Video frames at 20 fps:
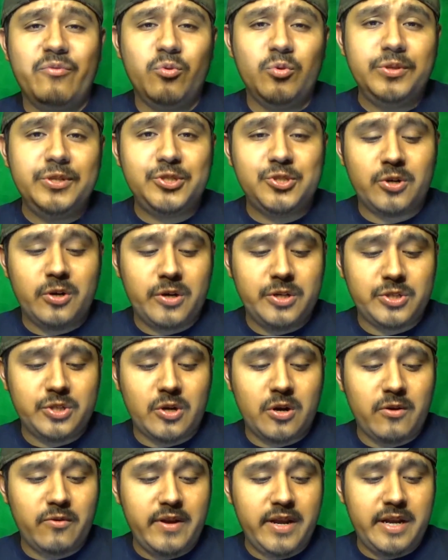fully charged
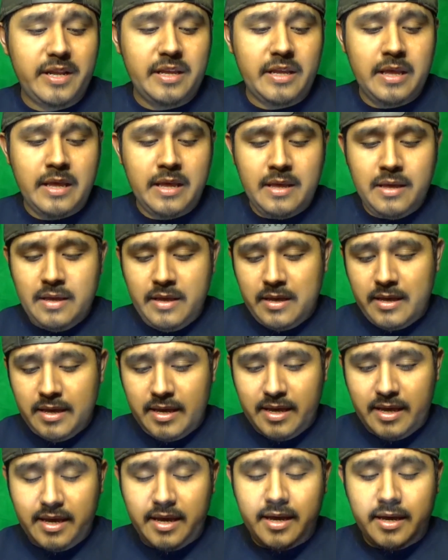already.
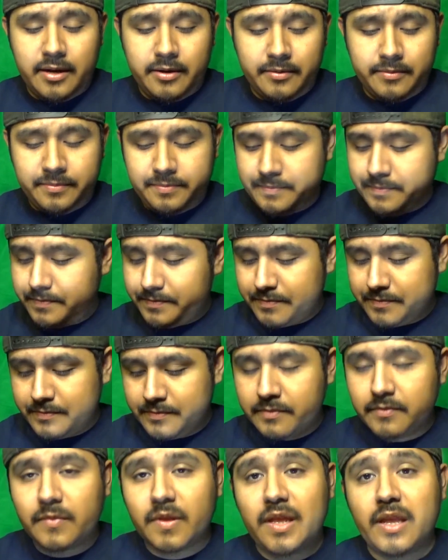And
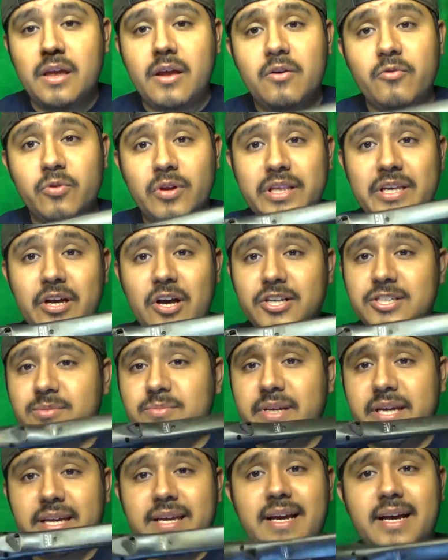really awesome
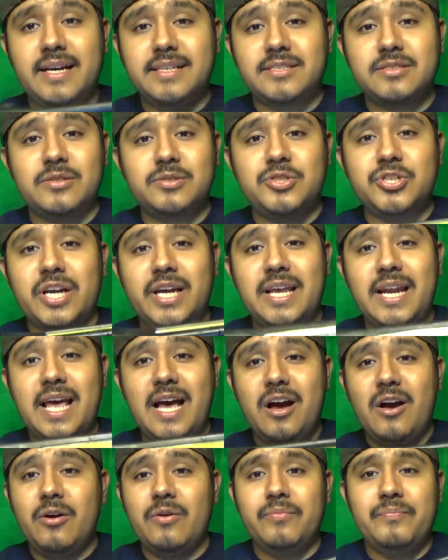light, guys. So check it
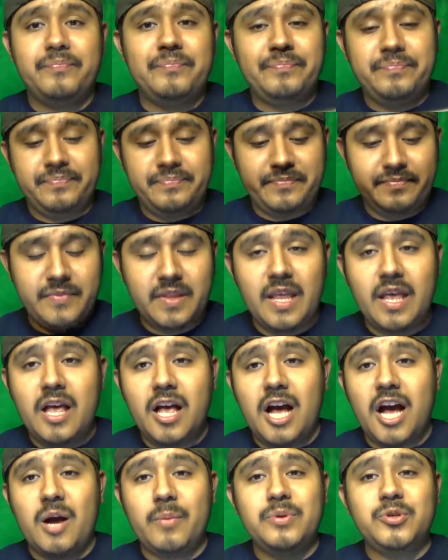out.
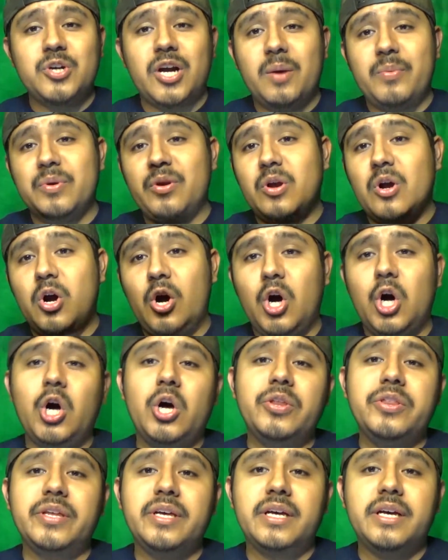I'll be dropping
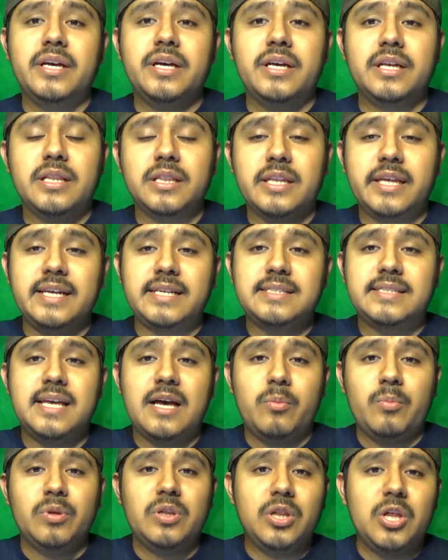all the links
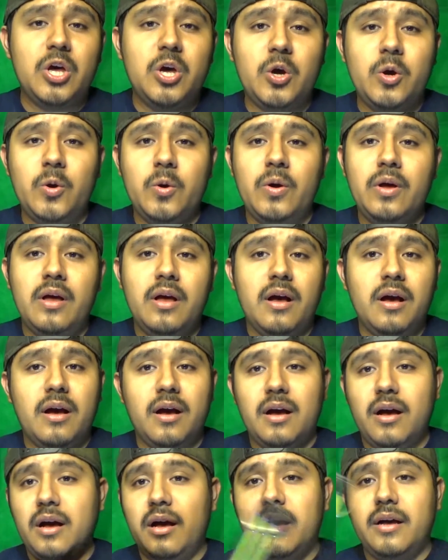down below
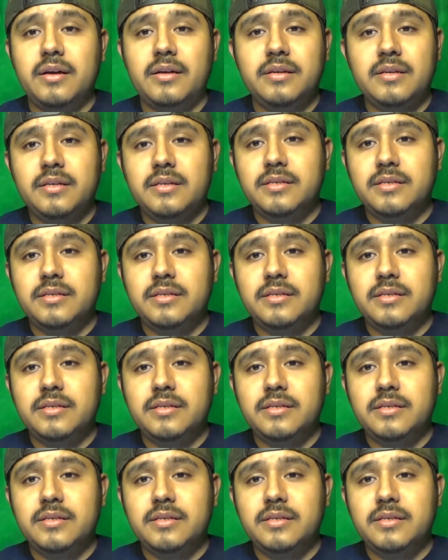to